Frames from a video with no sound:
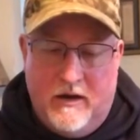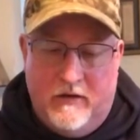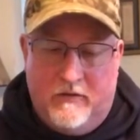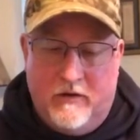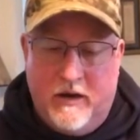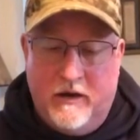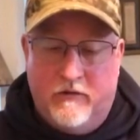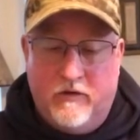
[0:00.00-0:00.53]

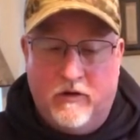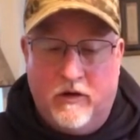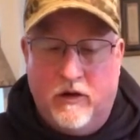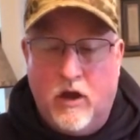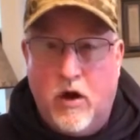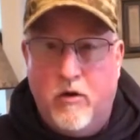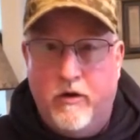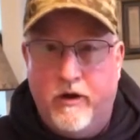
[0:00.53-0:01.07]
it's, it's a
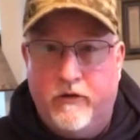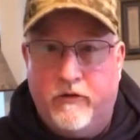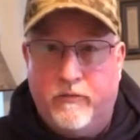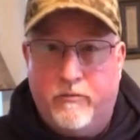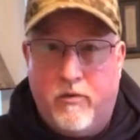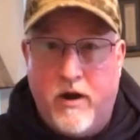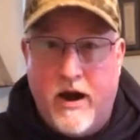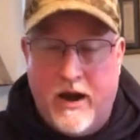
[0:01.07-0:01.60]
loaded
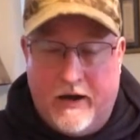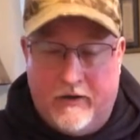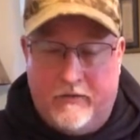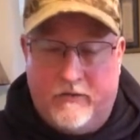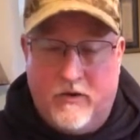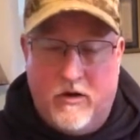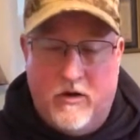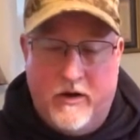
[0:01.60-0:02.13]
spring,
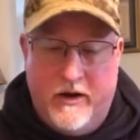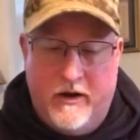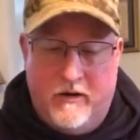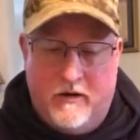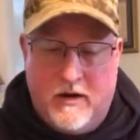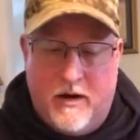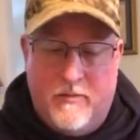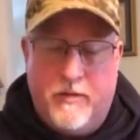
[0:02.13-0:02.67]
so
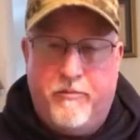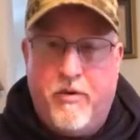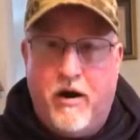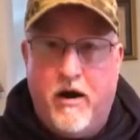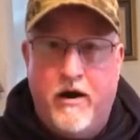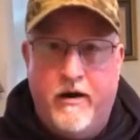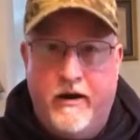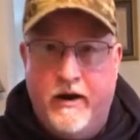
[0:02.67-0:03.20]
it'll come
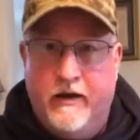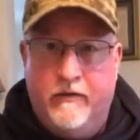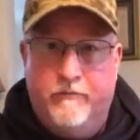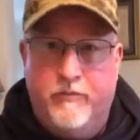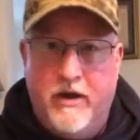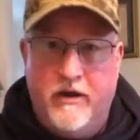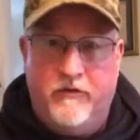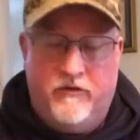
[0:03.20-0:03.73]
apart
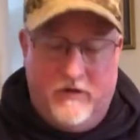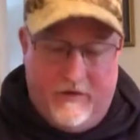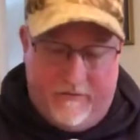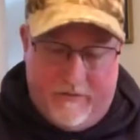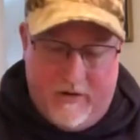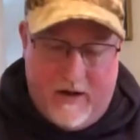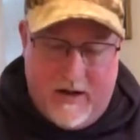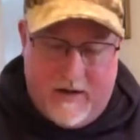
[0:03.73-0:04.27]
and pinch you
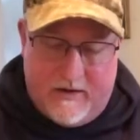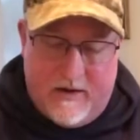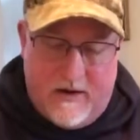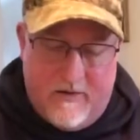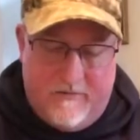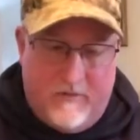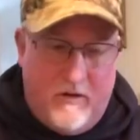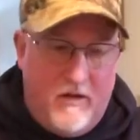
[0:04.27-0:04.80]
if you're not
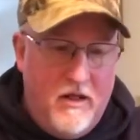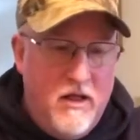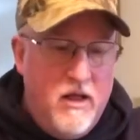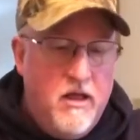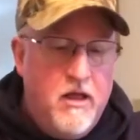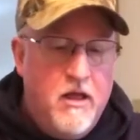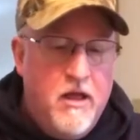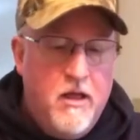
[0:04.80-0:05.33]
careful.
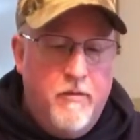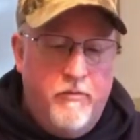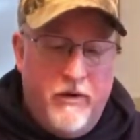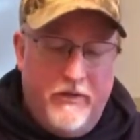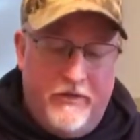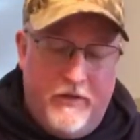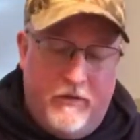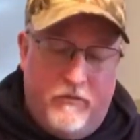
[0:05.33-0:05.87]

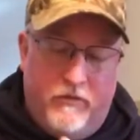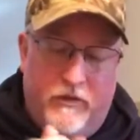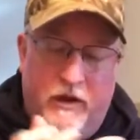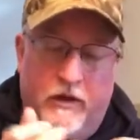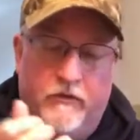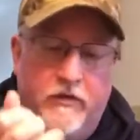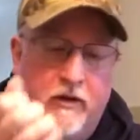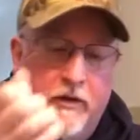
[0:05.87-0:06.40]
But the nice